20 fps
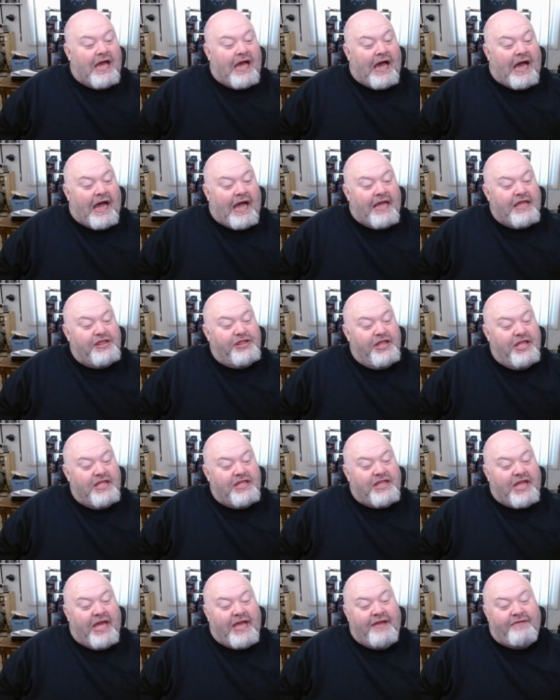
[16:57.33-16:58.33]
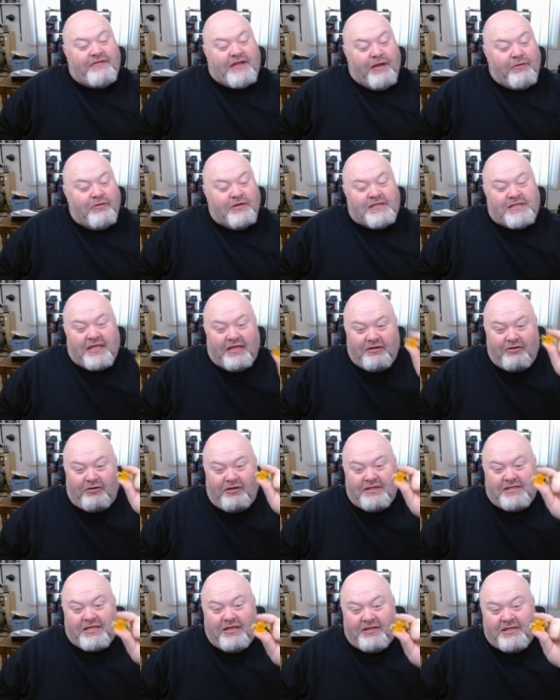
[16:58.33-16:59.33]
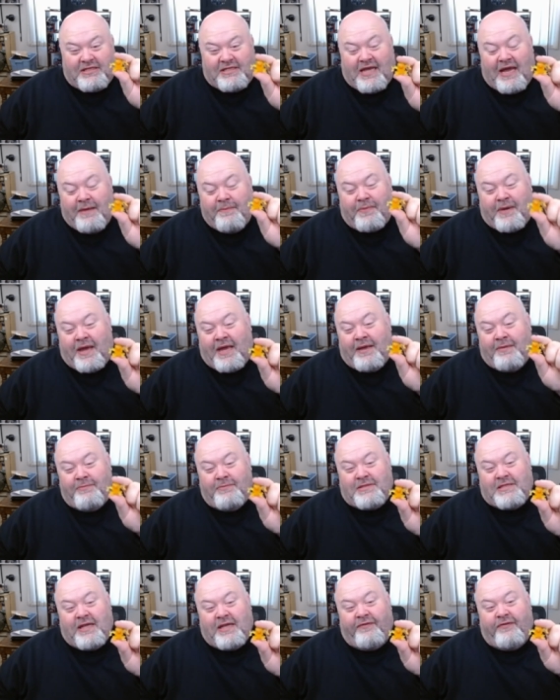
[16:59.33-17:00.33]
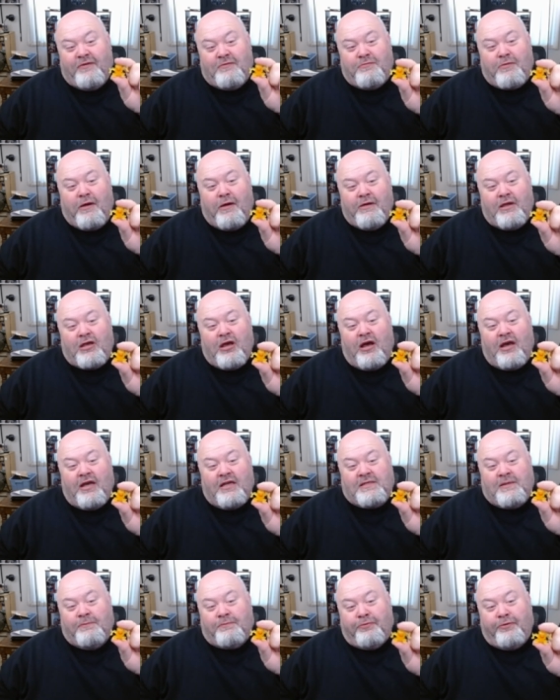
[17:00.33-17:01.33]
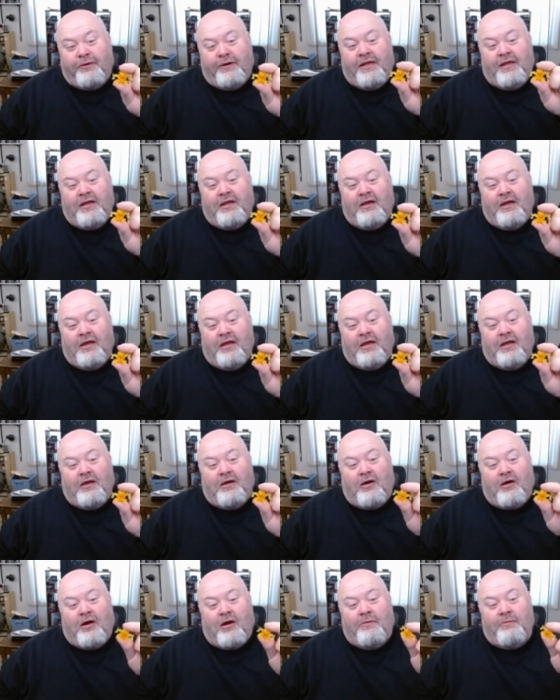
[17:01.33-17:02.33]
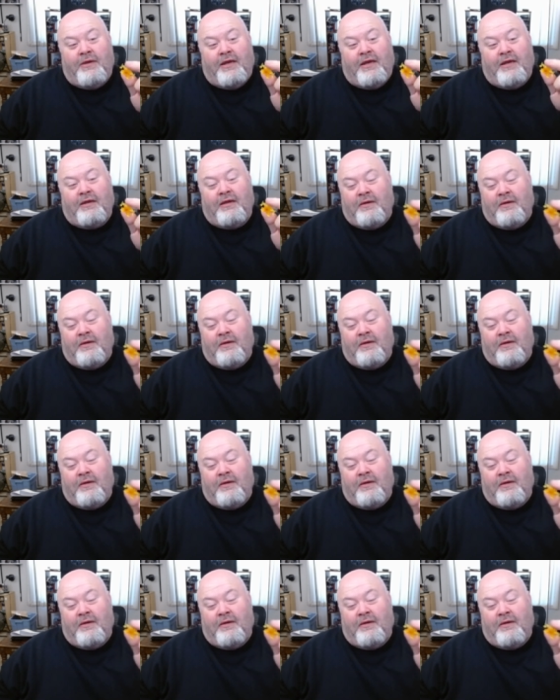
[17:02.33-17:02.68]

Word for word: I think that if they were going to sell this guy by himself, it'd probably cost a pretty uh, arm and a